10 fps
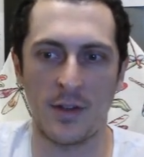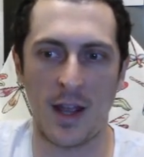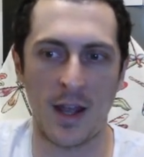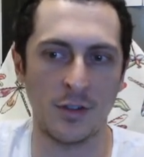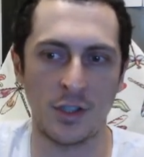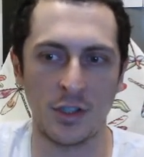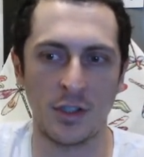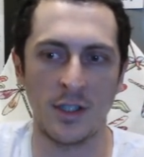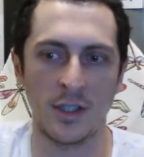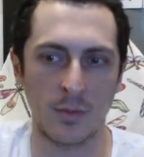energy
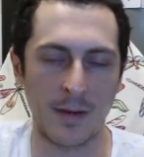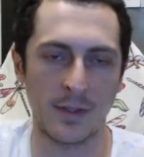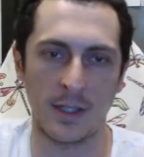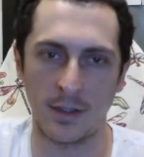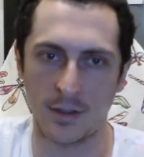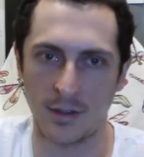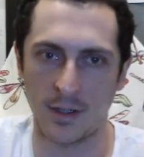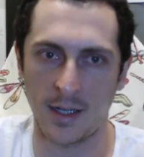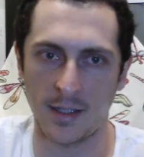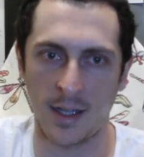is wavelinear
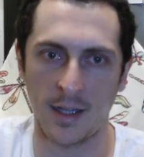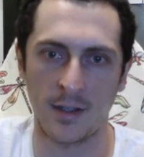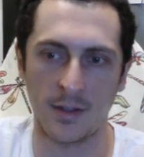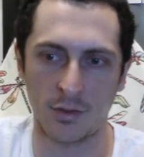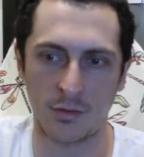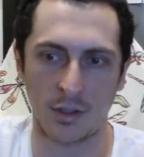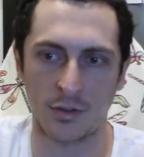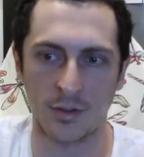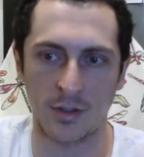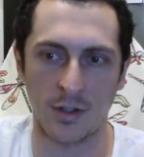and that
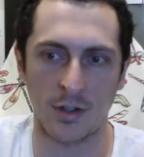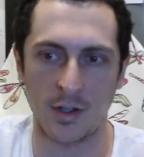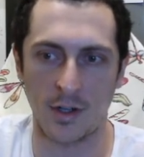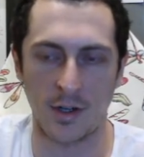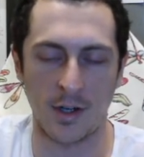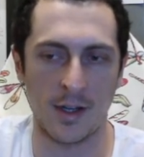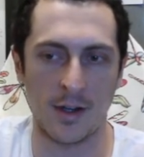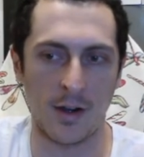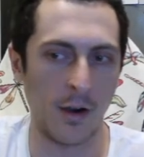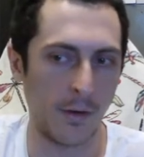structures
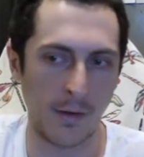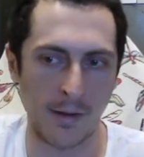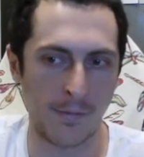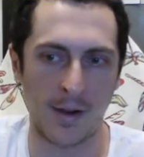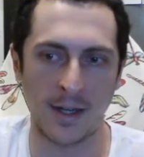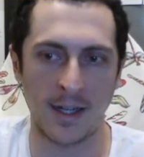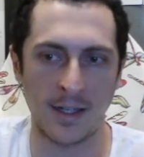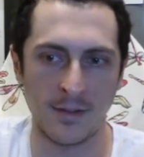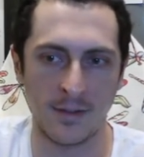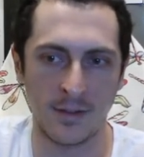have
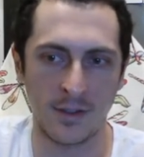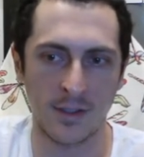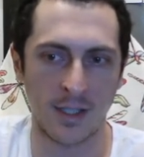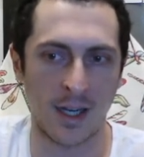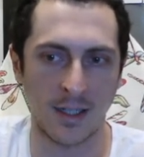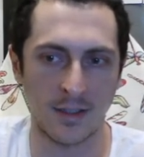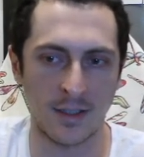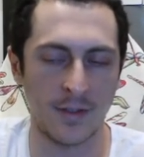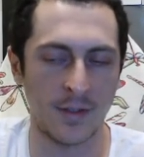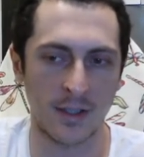finite size
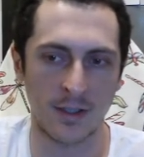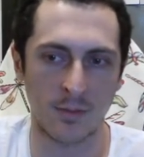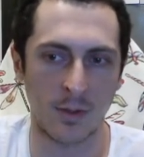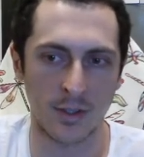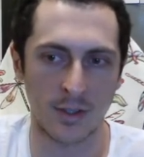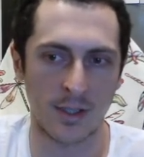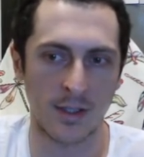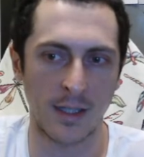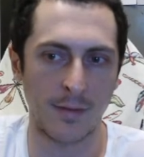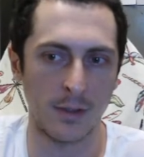even at the smallest
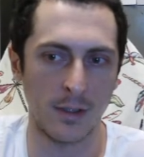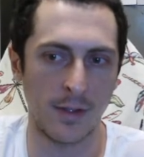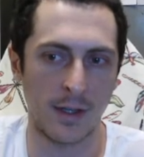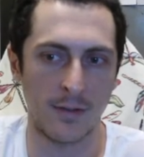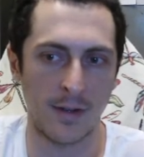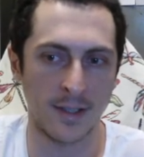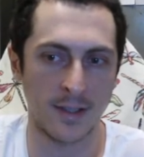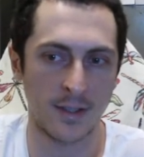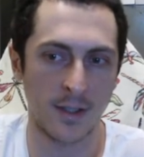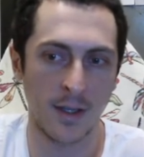level of their
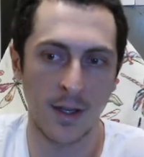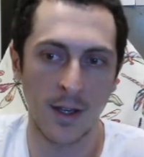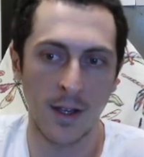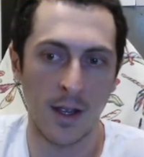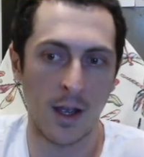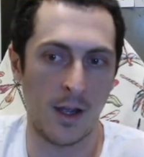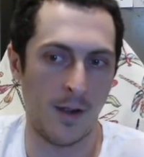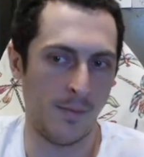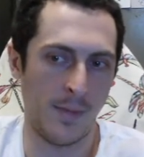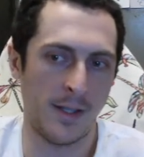events,
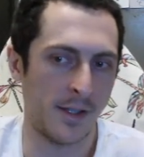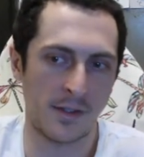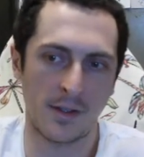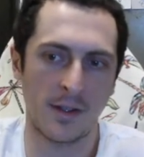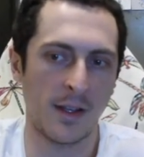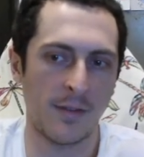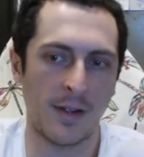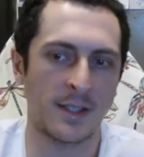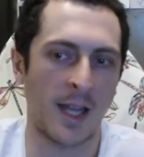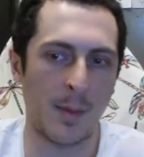and that
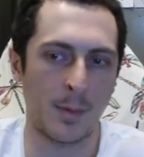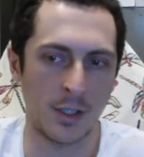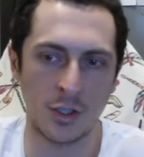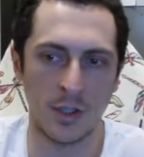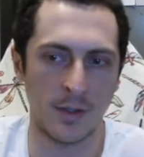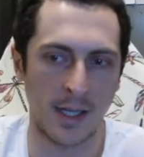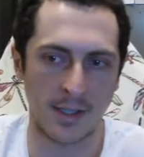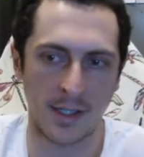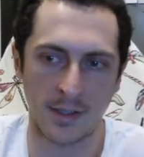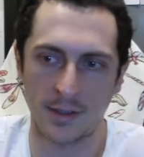events happen on
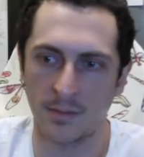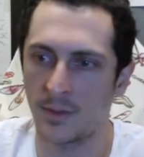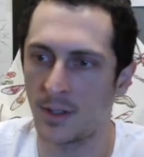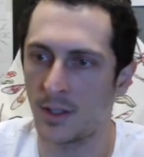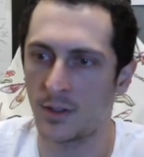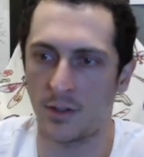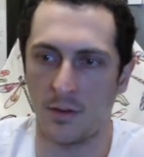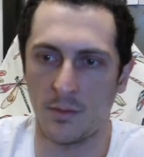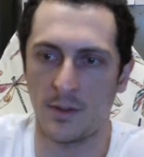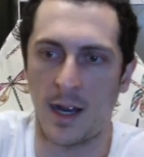geodesics.
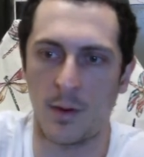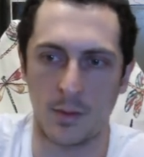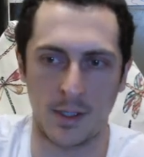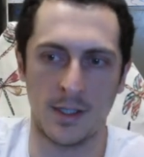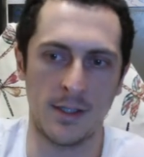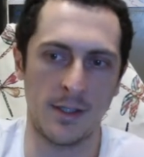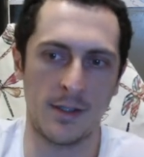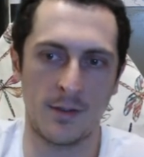So now we're going to